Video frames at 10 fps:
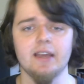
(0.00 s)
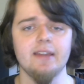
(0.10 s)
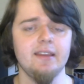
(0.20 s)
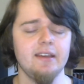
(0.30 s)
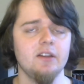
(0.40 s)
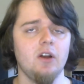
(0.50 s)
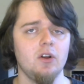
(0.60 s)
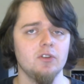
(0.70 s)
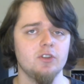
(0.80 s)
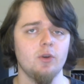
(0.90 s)
I think, can
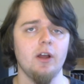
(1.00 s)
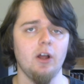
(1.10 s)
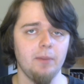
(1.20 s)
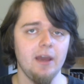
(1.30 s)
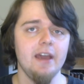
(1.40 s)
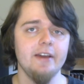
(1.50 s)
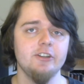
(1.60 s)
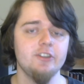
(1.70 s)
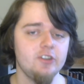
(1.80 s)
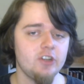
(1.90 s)
also help,
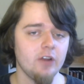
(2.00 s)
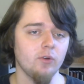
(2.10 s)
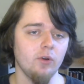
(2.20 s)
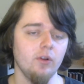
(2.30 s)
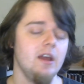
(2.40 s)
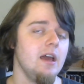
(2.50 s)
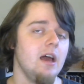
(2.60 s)
just in general,